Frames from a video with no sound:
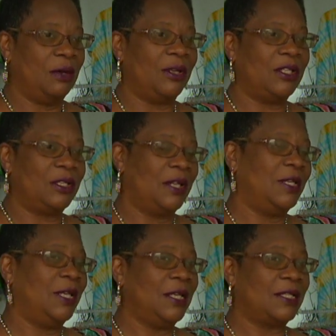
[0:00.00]
On
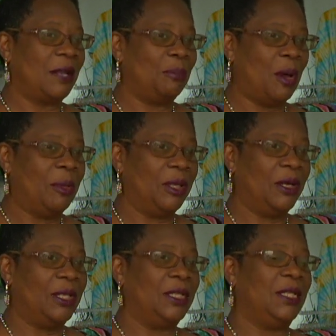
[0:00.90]
Sundays and public
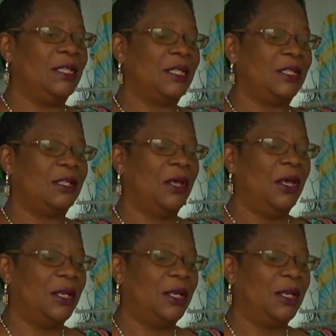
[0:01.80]
holidays, it's